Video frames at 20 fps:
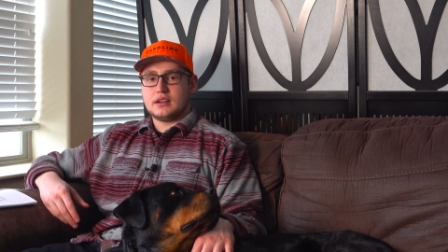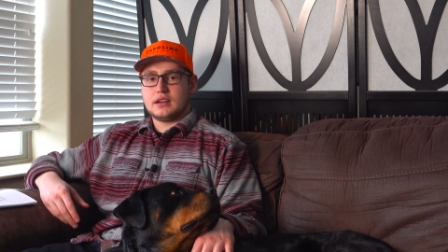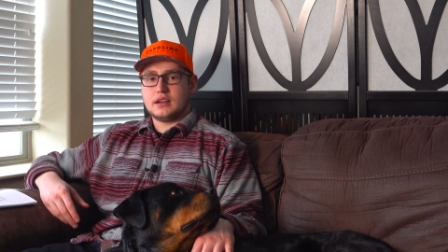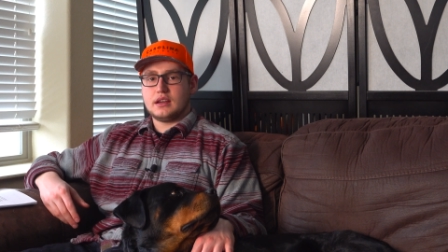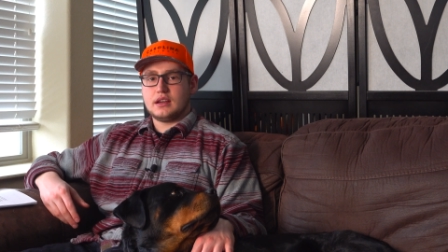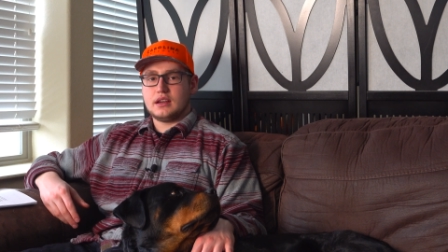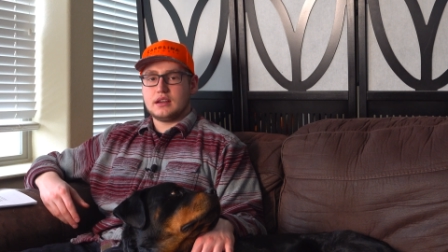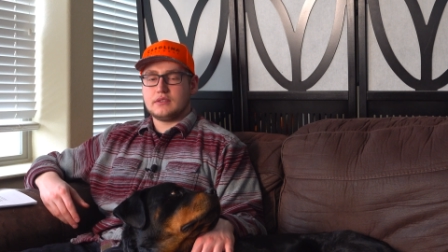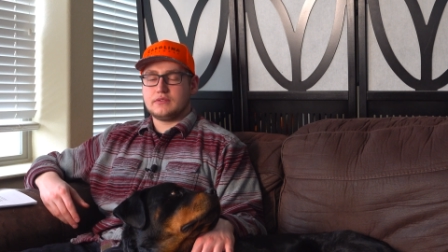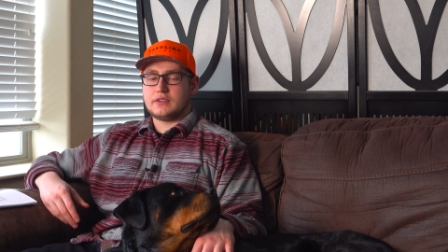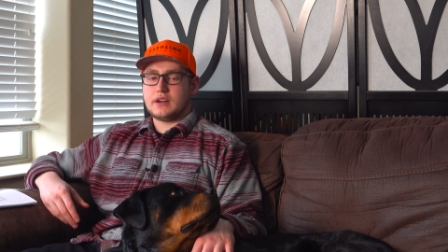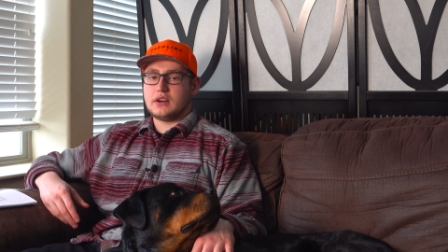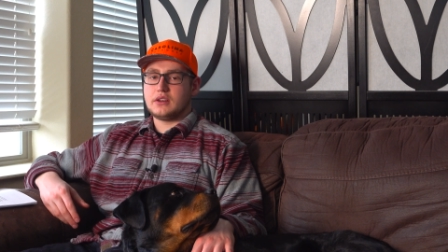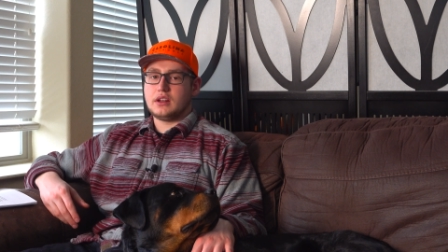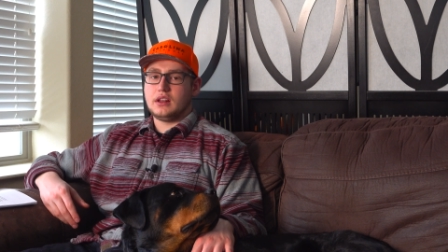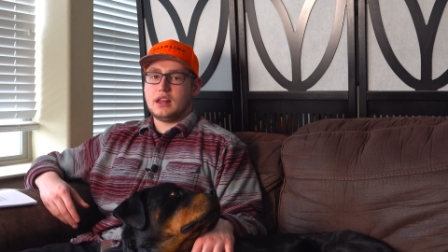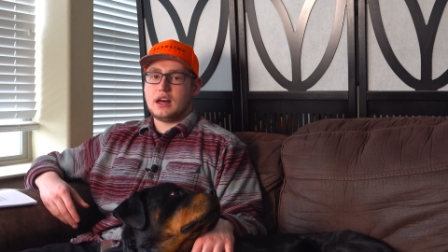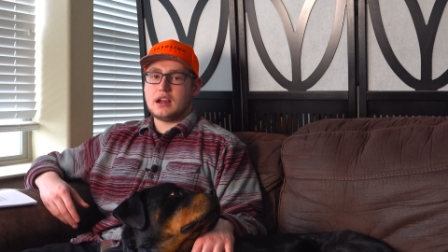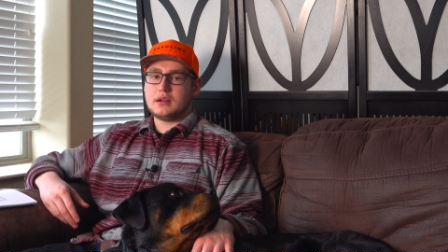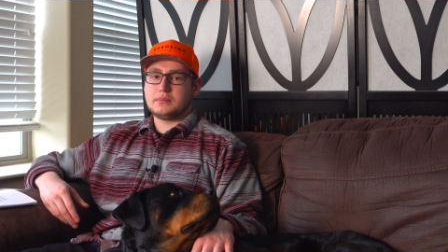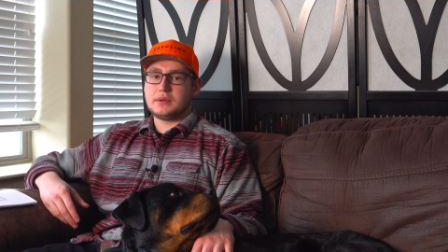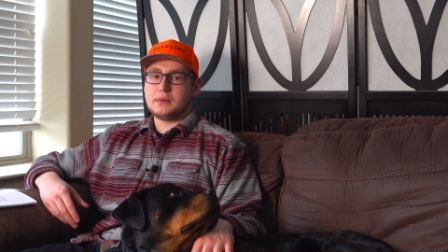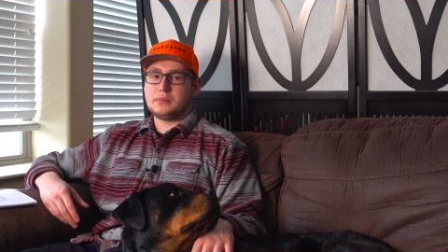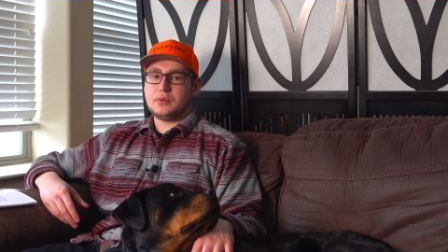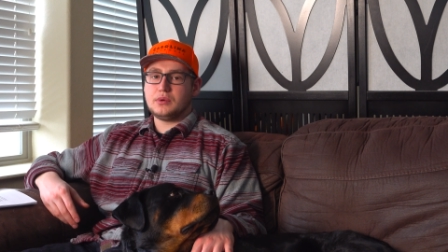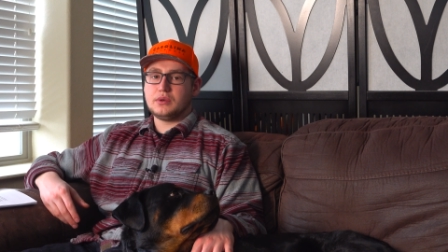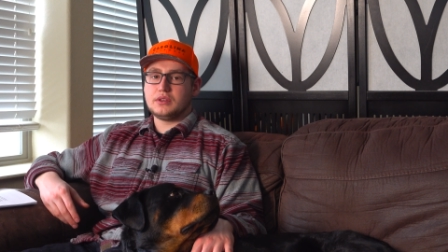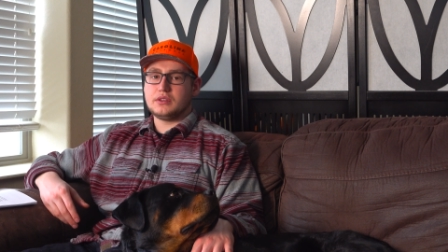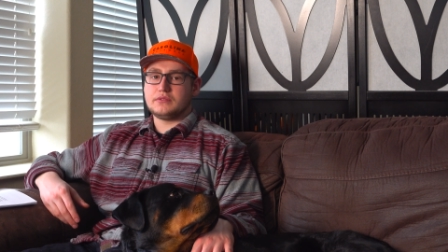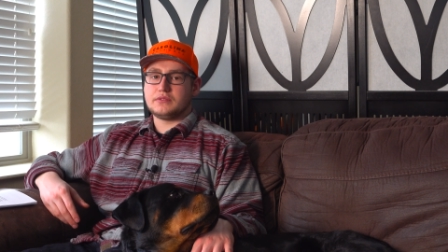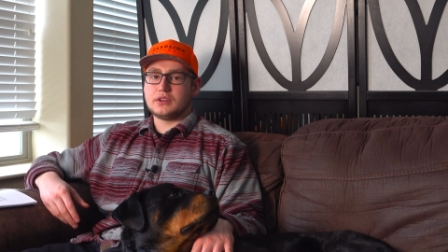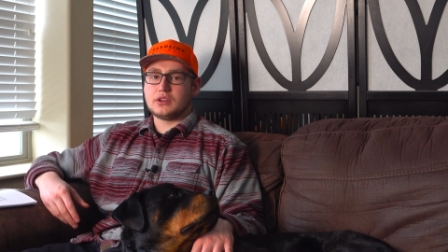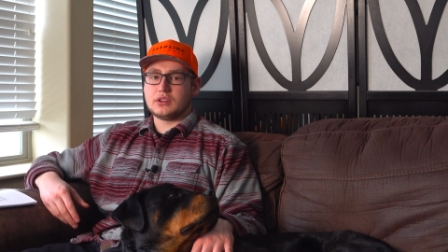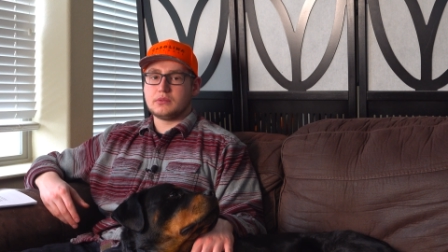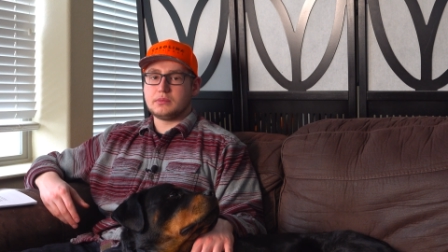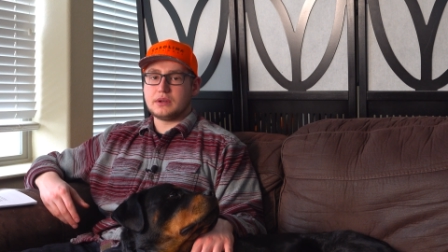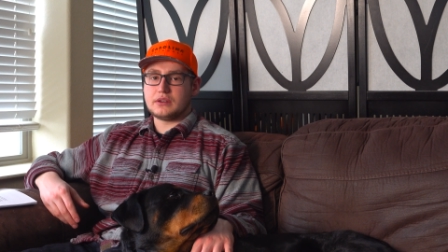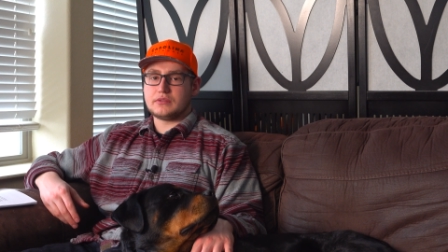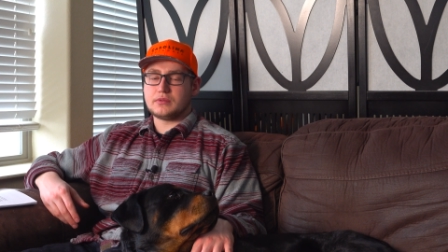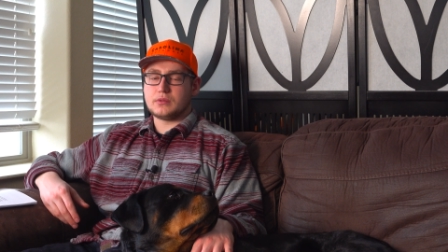I found a lot of people in the field
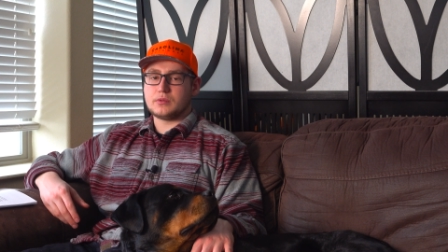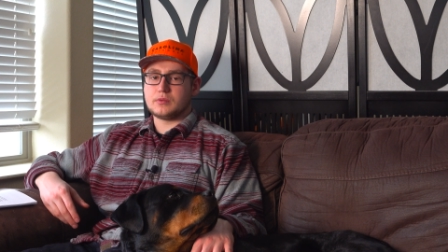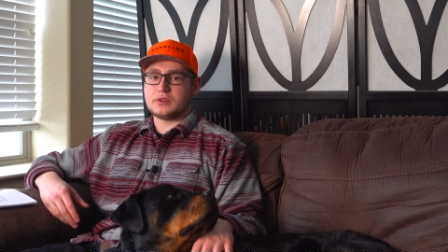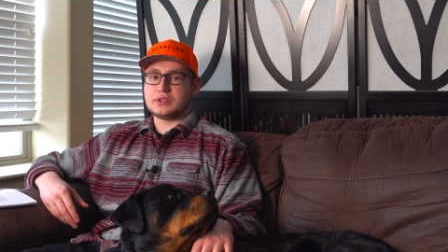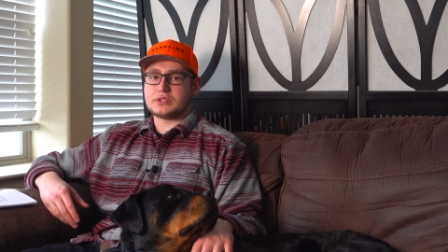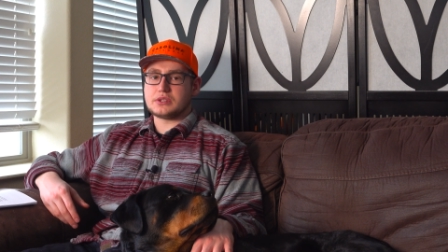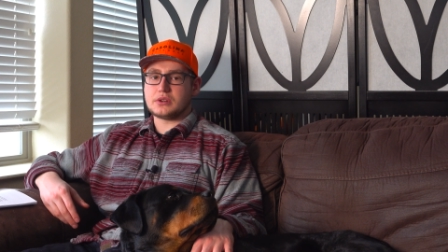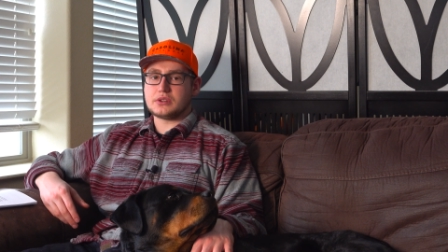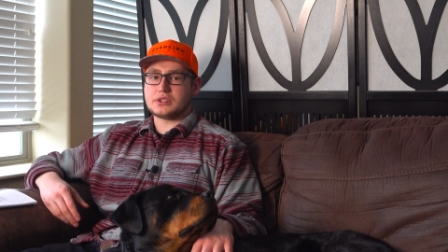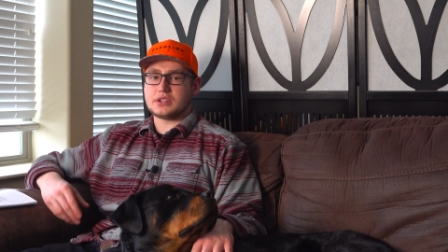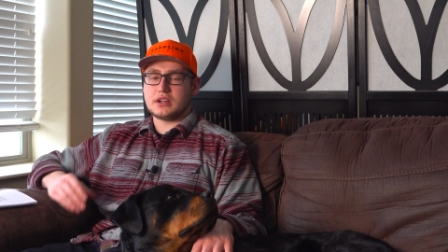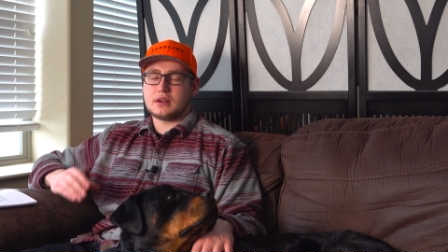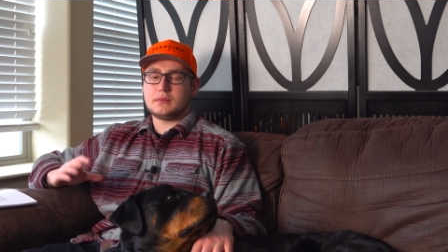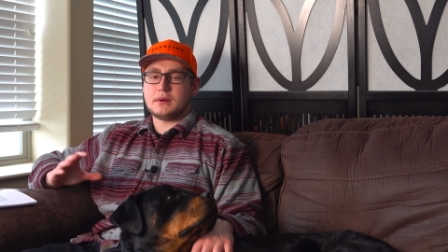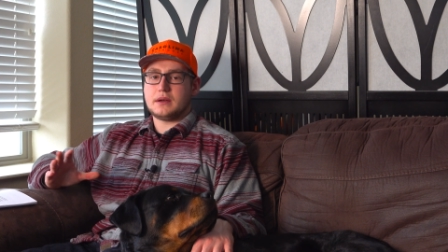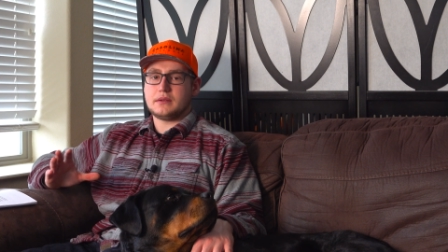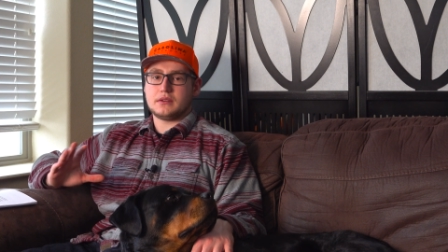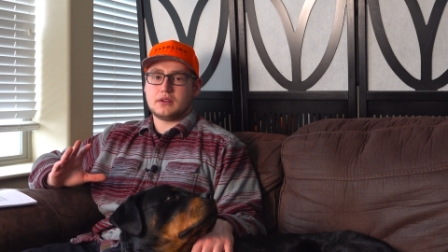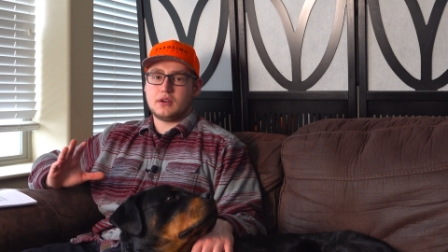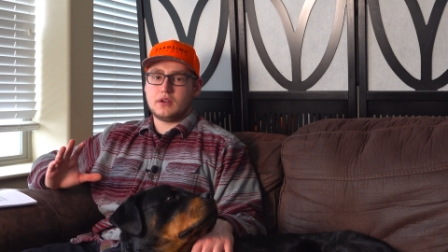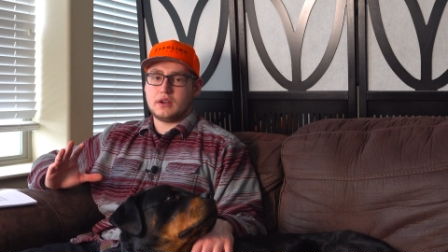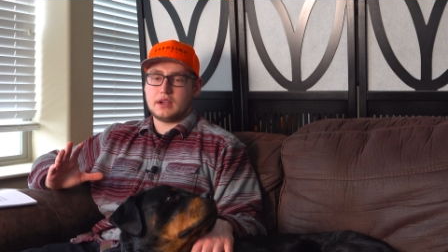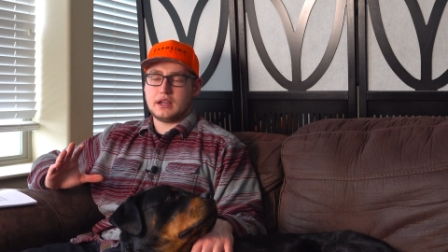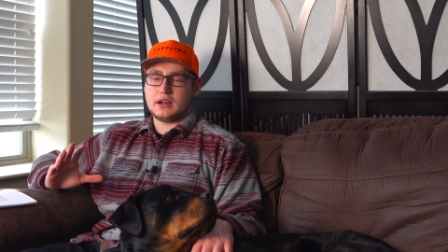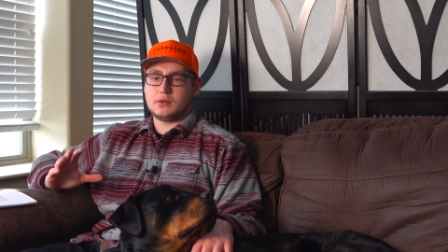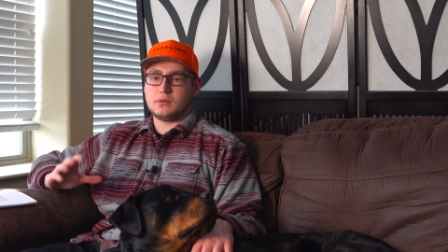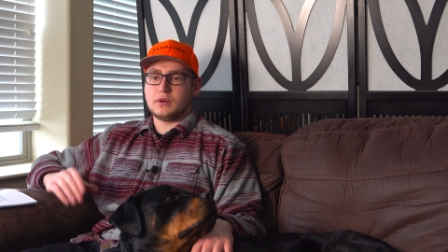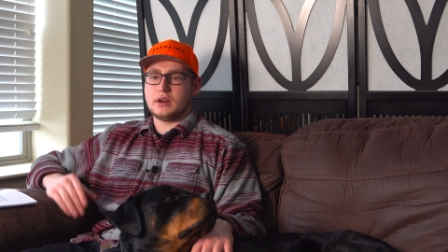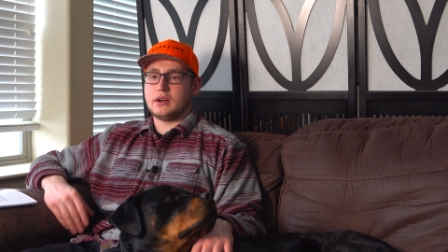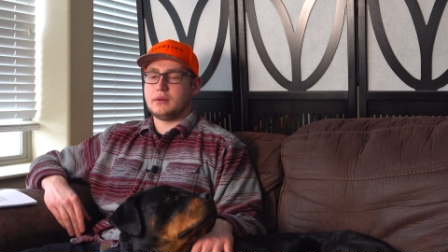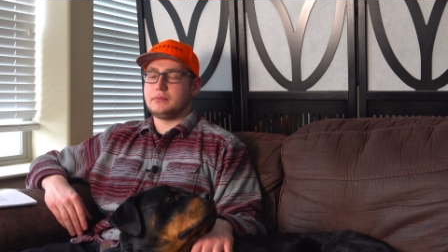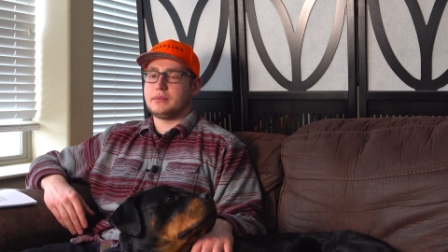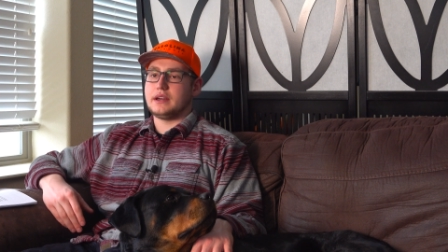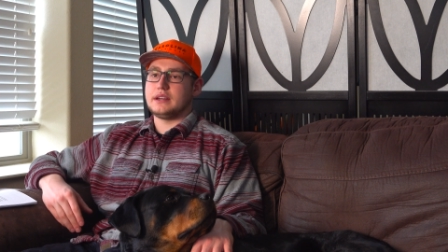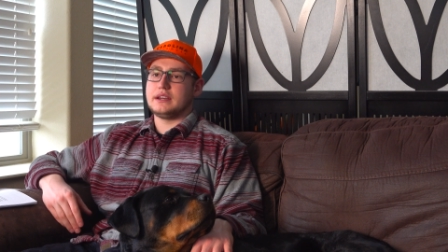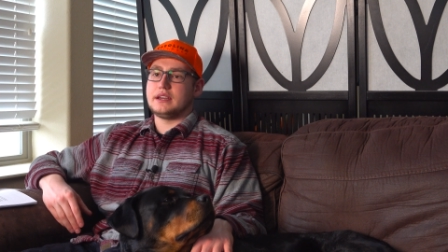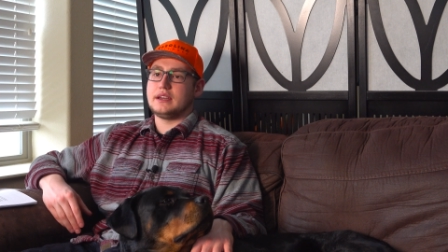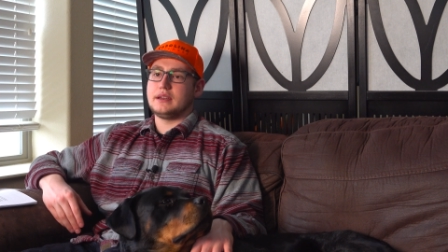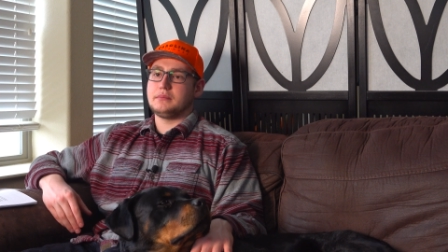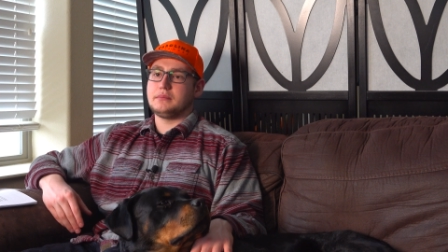of Bigfoot research, and I'm not calling anyone out
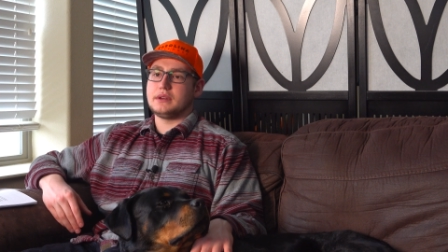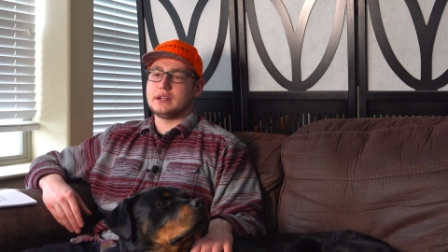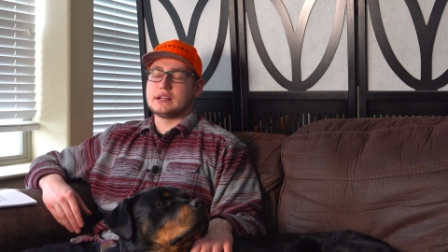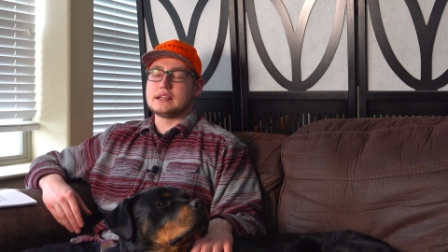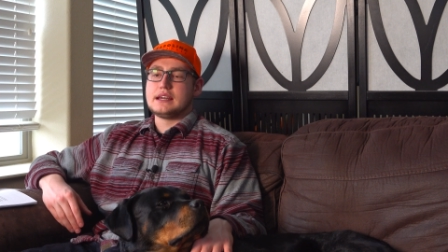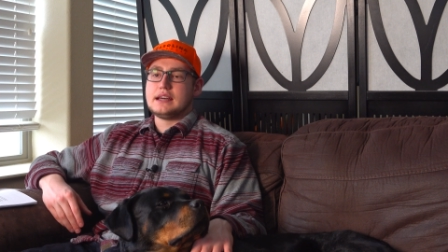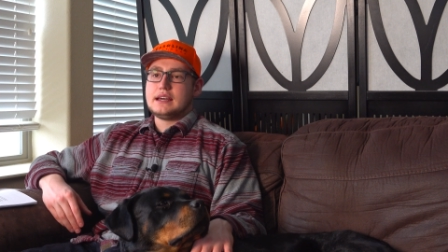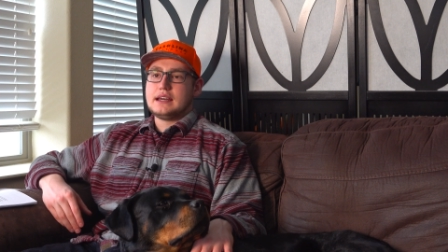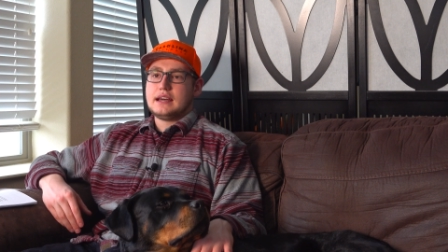by name, but